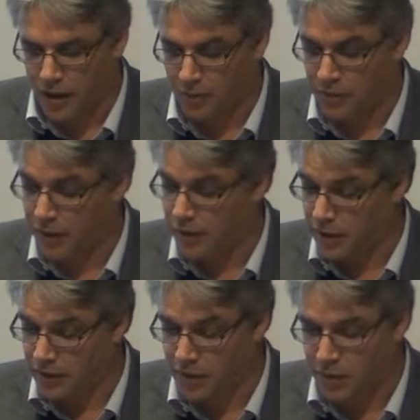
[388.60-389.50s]
We've raised
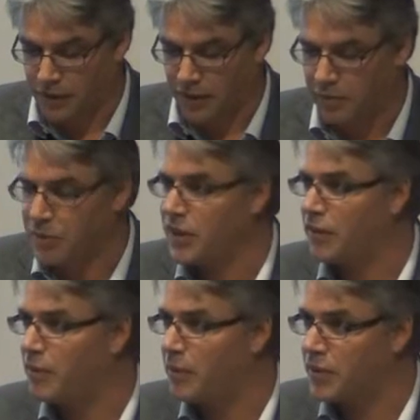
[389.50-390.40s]
over
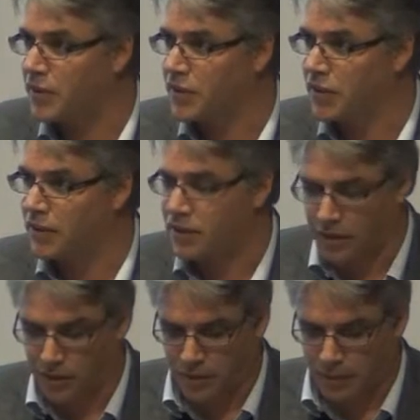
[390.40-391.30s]
25% from our existing
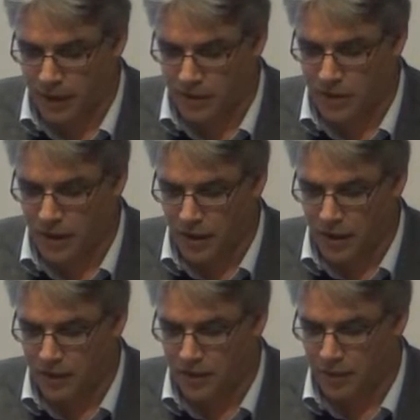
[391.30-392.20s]
shareholder base,
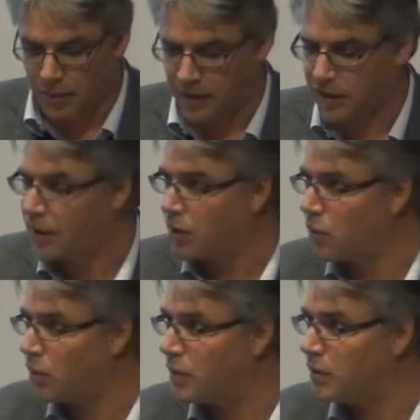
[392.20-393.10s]
and so basically a
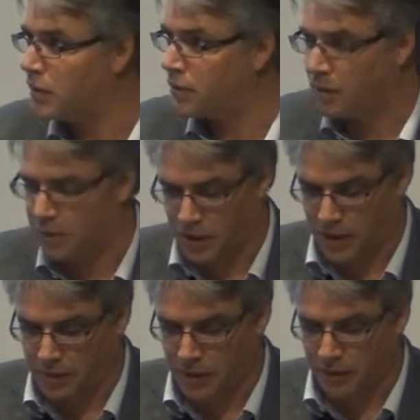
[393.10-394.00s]
quarter is what we're
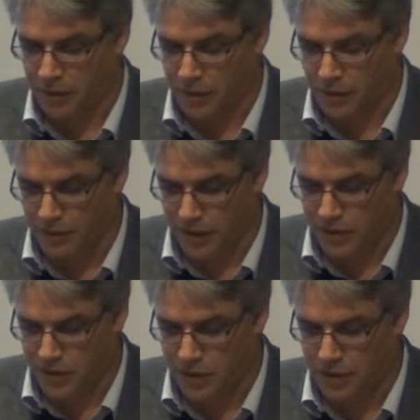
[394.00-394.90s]
looking to bring in from new
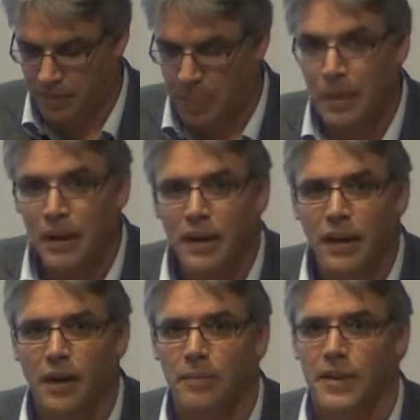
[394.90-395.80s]
investors.
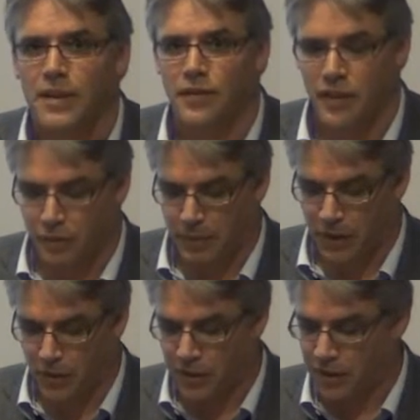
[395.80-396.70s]
These funds will be
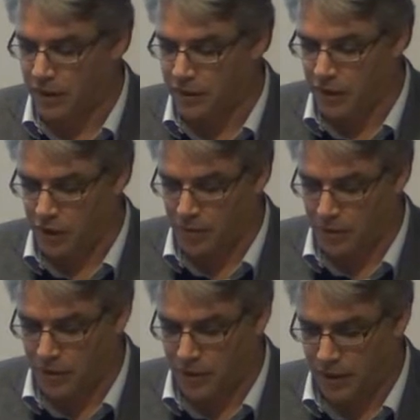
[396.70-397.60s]
used to deliver the
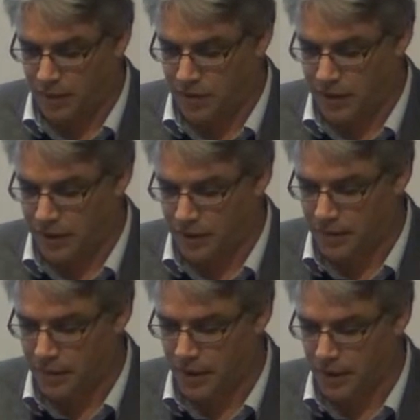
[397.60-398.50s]
commercial demonstrator